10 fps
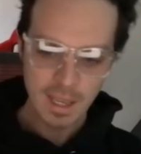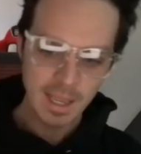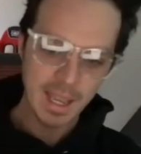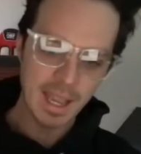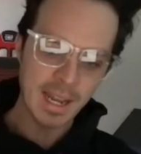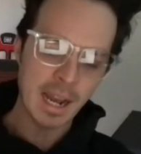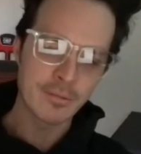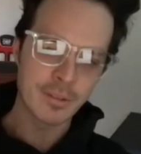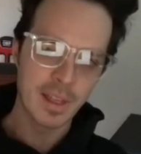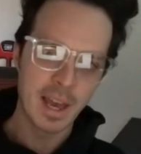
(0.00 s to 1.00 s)
And
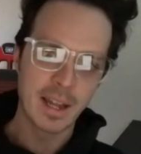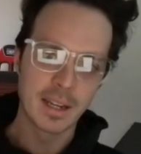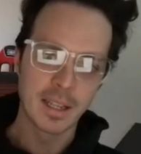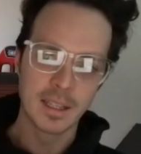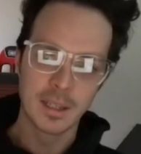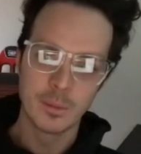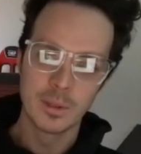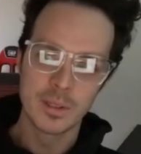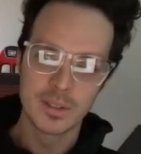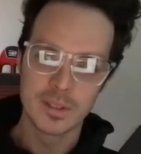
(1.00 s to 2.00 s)
after that, it
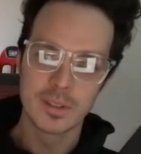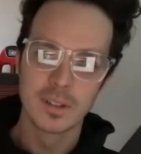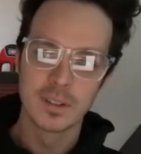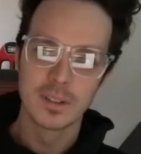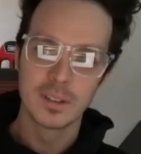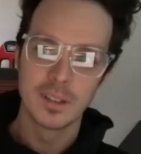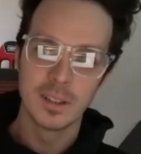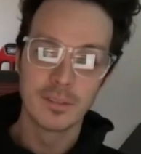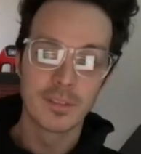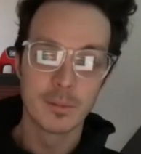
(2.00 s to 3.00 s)
was,
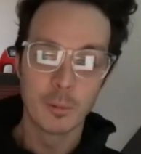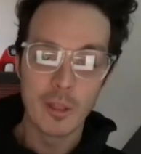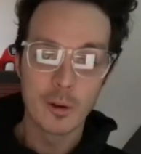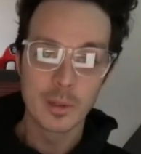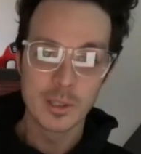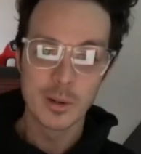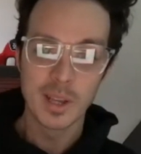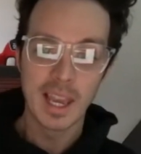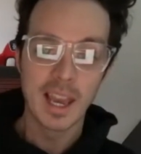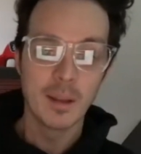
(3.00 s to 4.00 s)
if the weather was
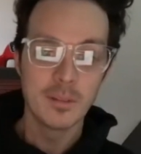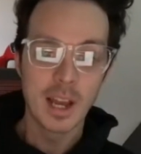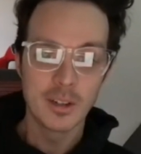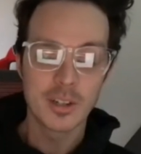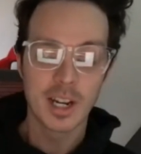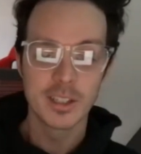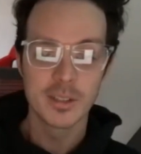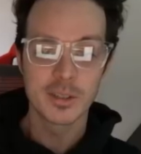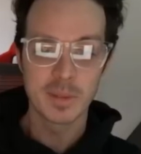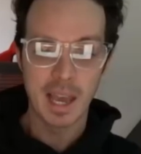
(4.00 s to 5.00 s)
okay, I'd try and do
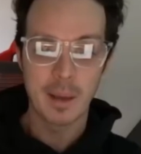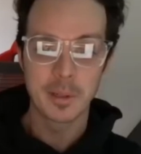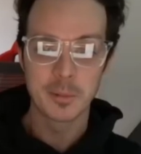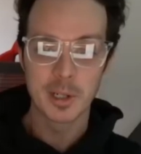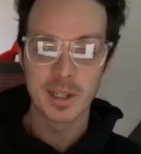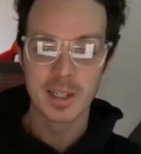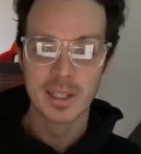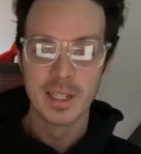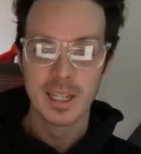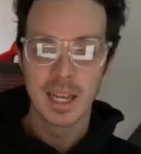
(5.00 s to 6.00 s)
some cabin work.
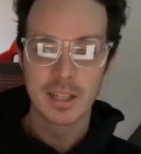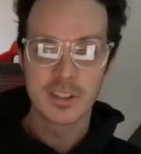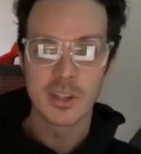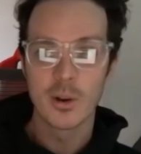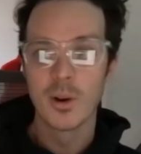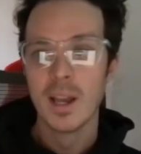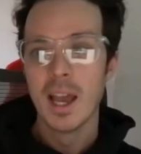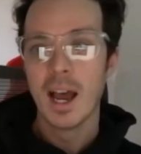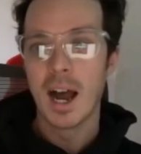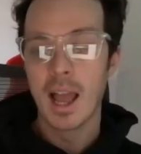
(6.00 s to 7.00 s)
And so
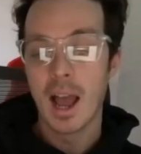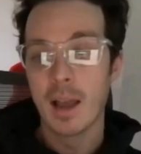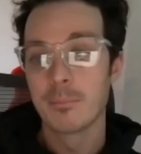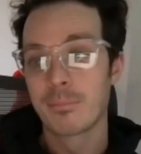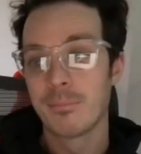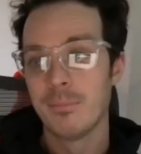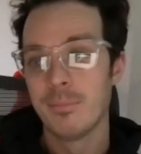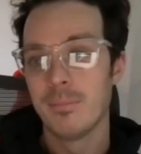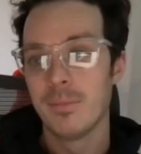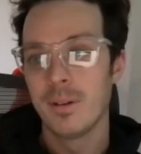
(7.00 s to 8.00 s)
I, I'm
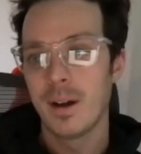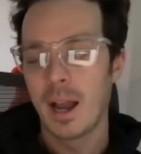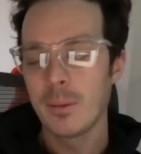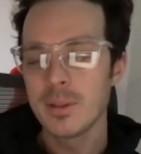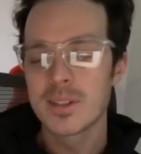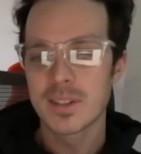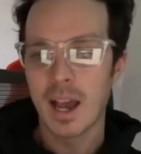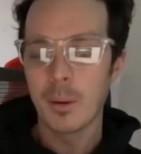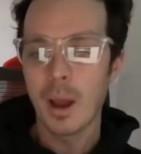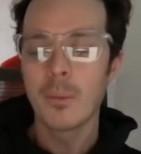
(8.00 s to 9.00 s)
I
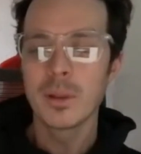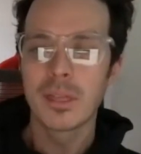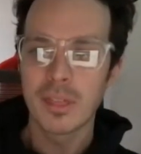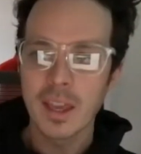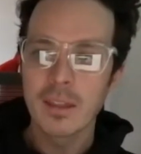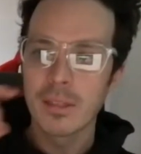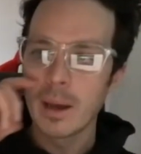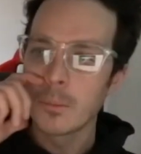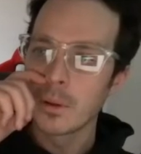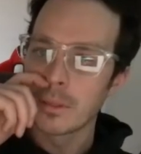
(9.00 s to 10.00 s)
would think
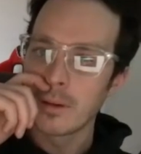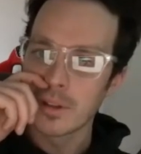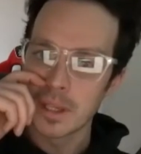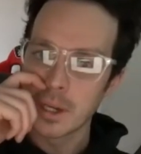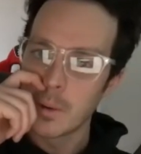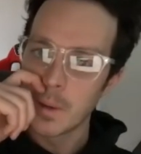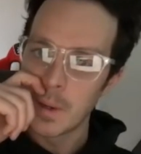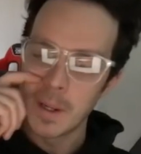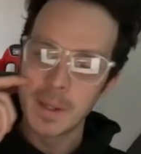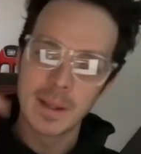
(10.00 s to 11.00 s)
that with everything going
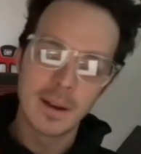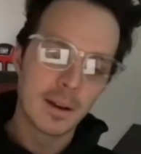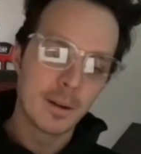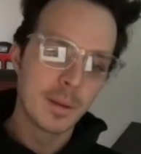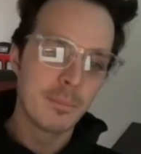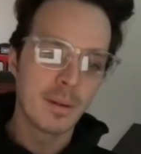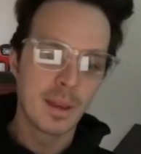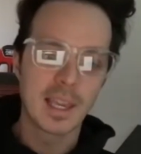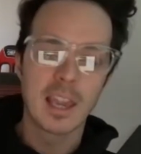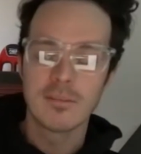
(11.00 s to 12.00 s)
on,
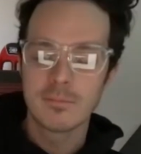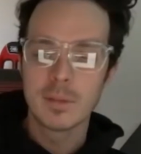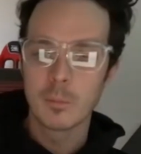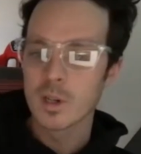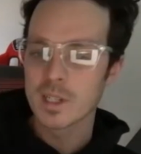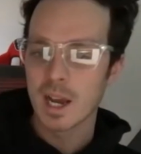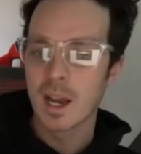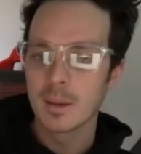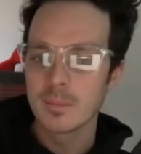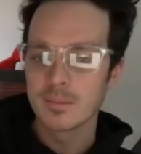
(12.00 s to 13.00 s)
it gave me more
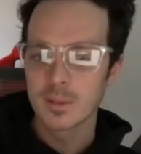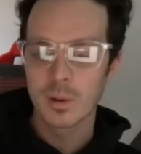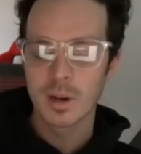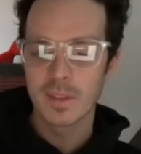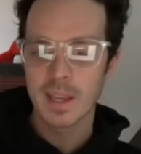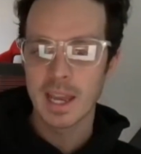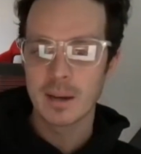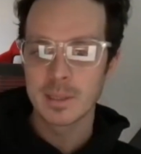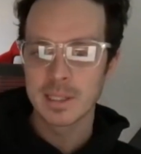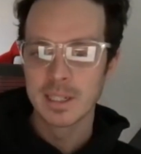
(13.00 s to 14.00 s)
time to work on the cabin,